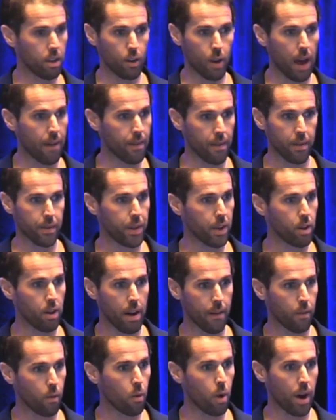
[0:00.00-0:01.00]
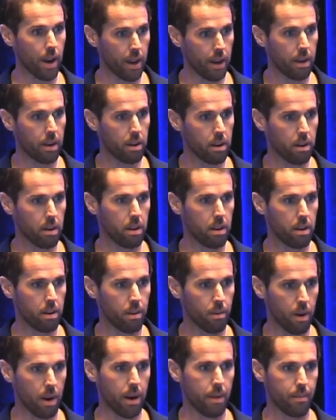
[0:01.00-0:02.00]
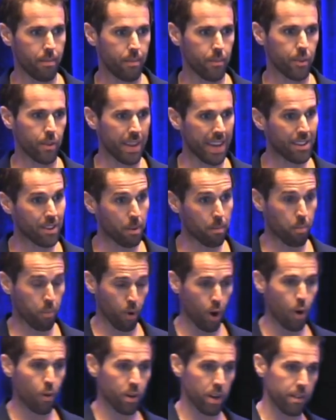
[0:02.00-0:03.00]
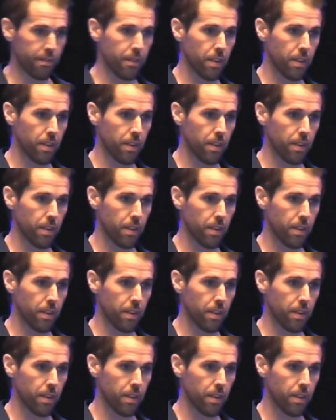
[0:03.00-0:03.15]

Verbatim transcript: you'd have everything you ever wanted, right? So that's a broken